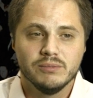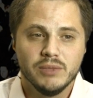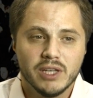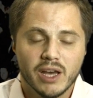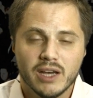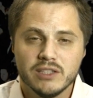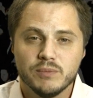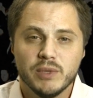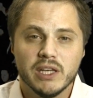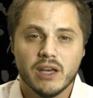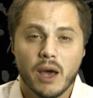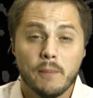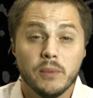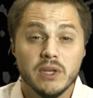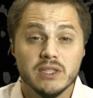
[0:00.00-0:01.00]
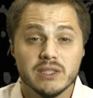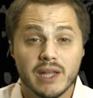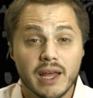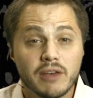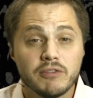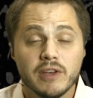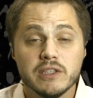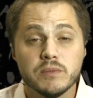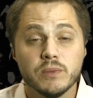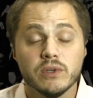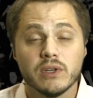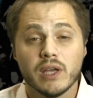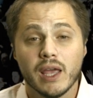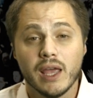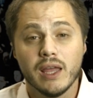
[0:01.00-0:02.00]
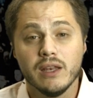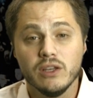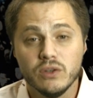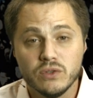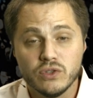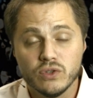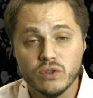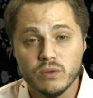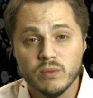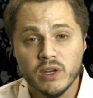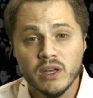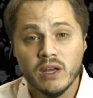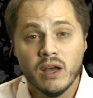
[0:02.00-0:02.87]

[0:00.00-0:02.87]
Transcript: because big companies like Facebook and YouTube